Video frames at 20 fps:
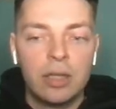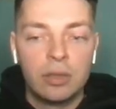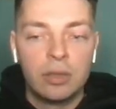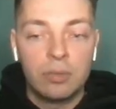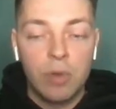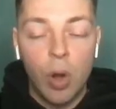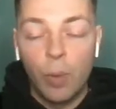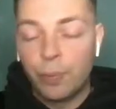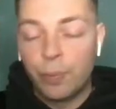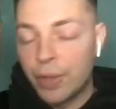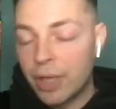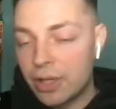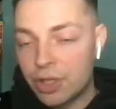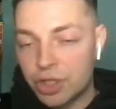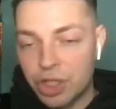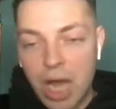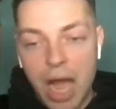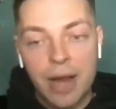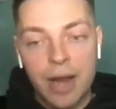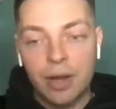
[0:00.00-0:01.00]
hopefully the
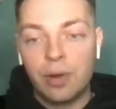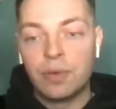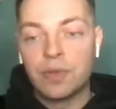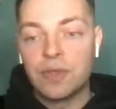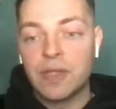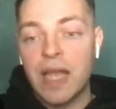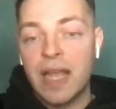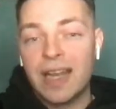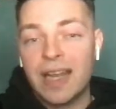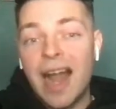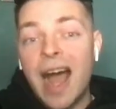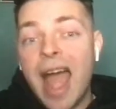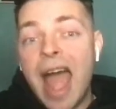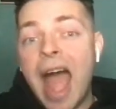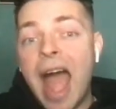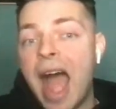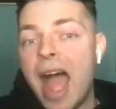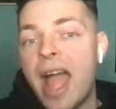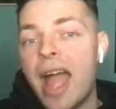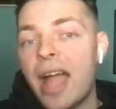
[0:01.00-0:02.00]
shot goes in. And I
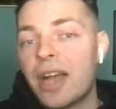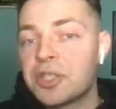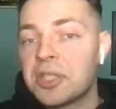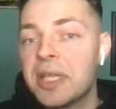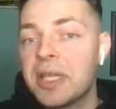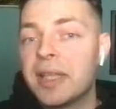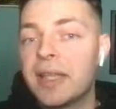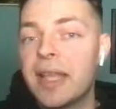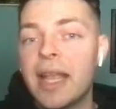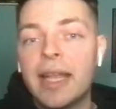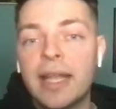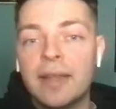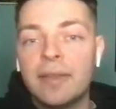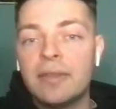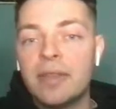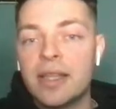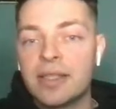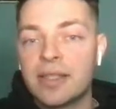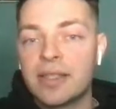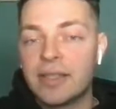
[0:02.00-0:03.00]
actually think in
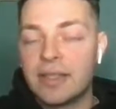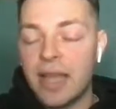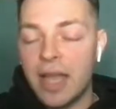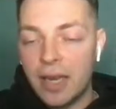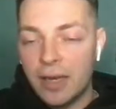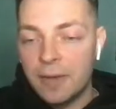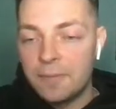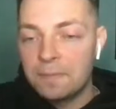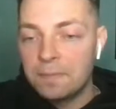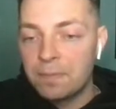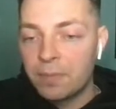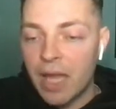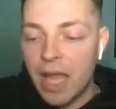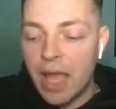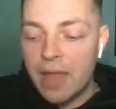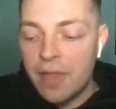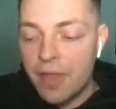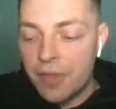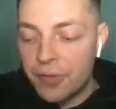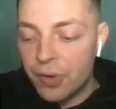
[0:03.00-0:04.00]
this stint
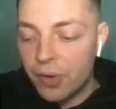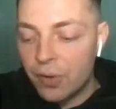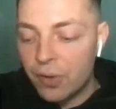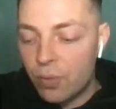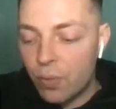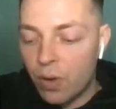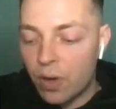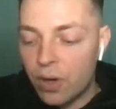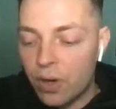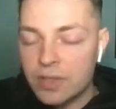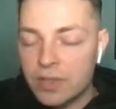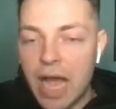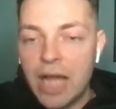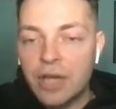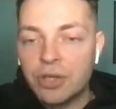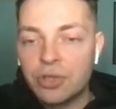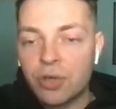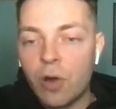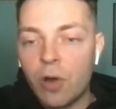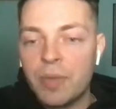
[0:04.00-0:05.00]
in the third quarter, Ty
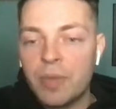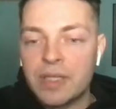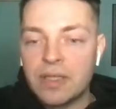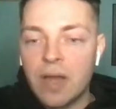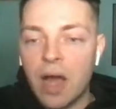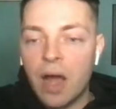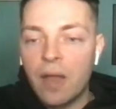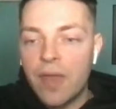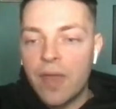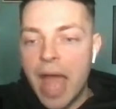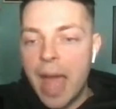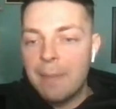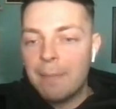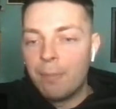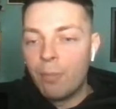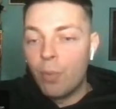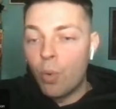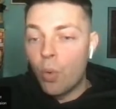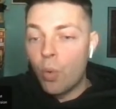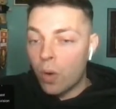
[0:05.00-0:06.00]
Jerome has done that
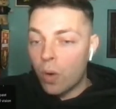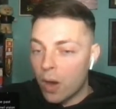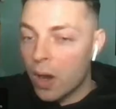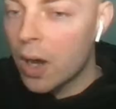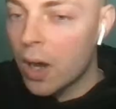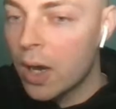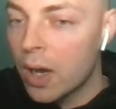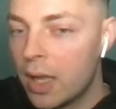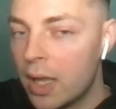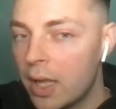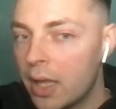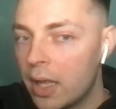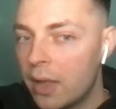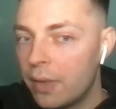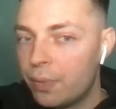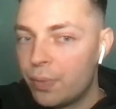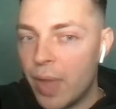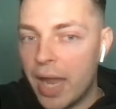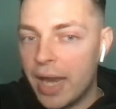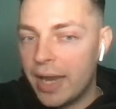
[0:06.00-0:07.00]
more
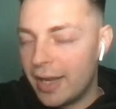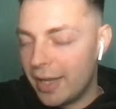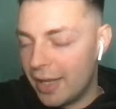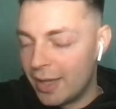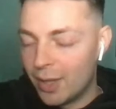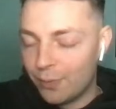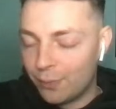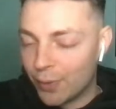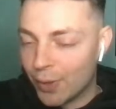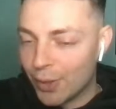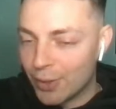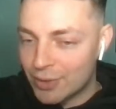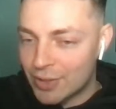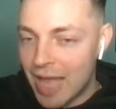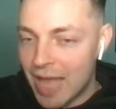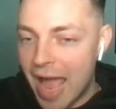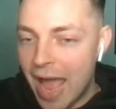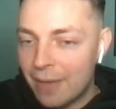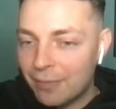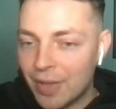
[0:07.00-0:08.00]
than in the first
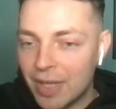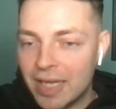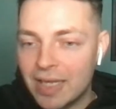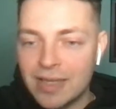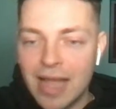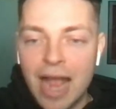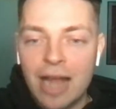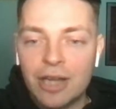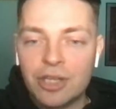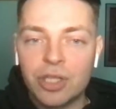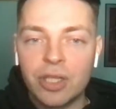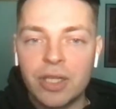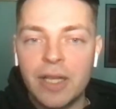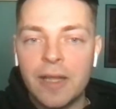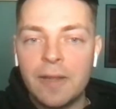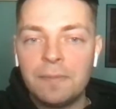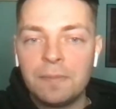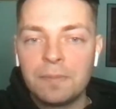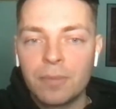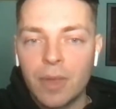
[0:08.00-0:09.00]
half. Like he's
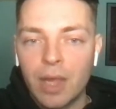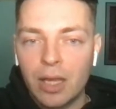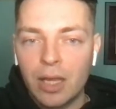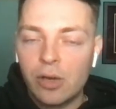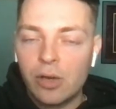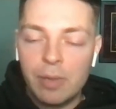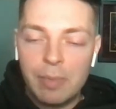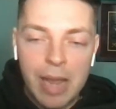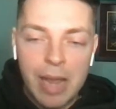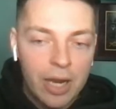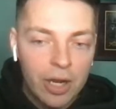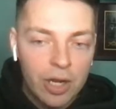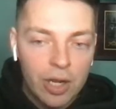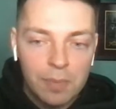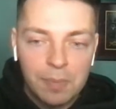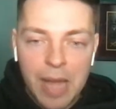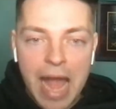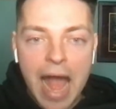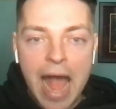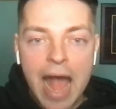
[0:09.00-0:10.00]
actually, he made a
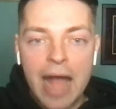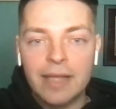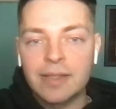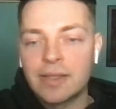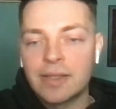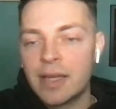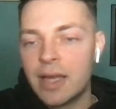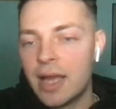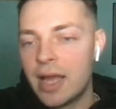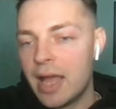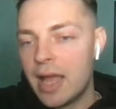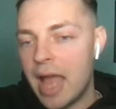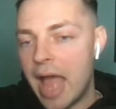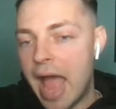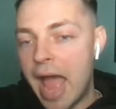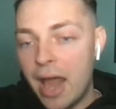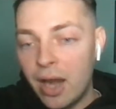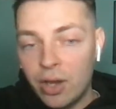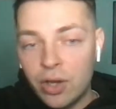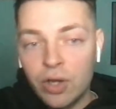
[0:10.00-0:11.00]
good pass,
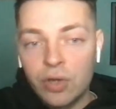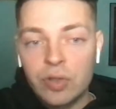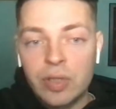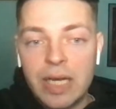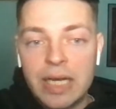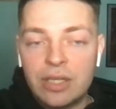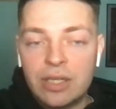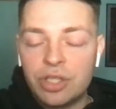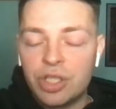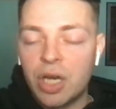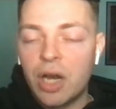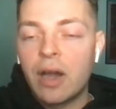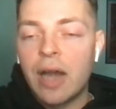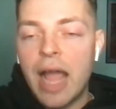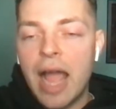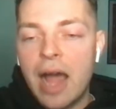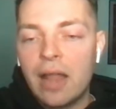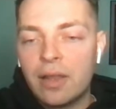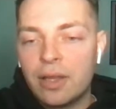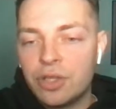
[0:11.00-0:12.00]
had a good read to Jarrett
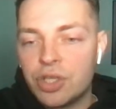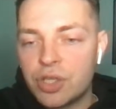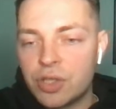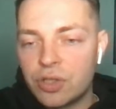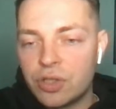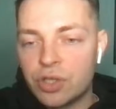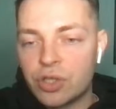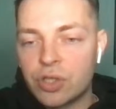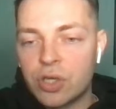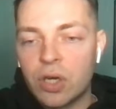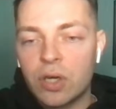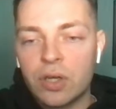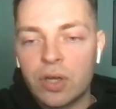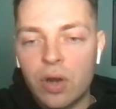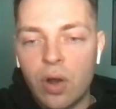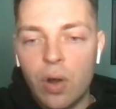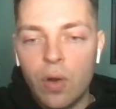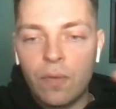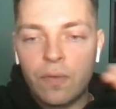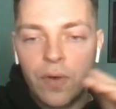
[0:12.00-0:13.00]
Allen, just turned it
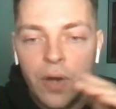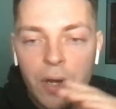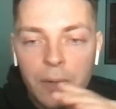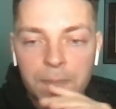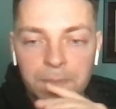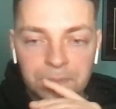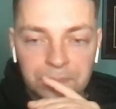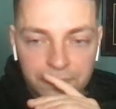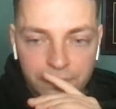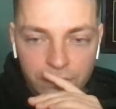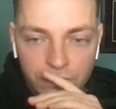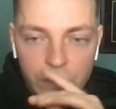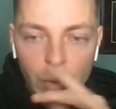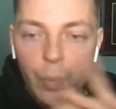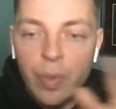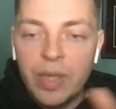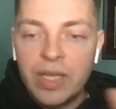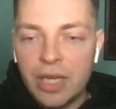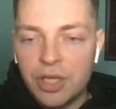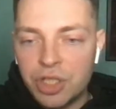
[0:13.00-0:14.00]
over.
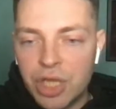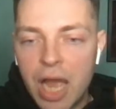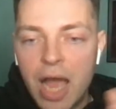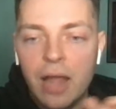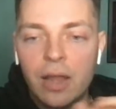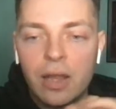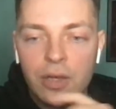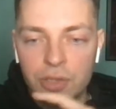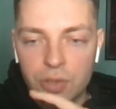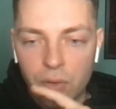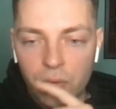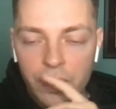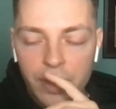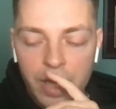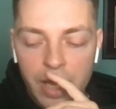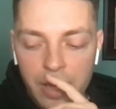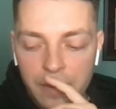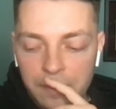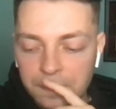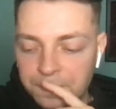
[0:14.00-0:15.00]
We did challenge old
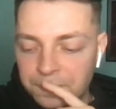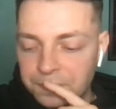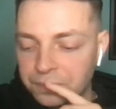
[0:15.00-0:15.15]
kid.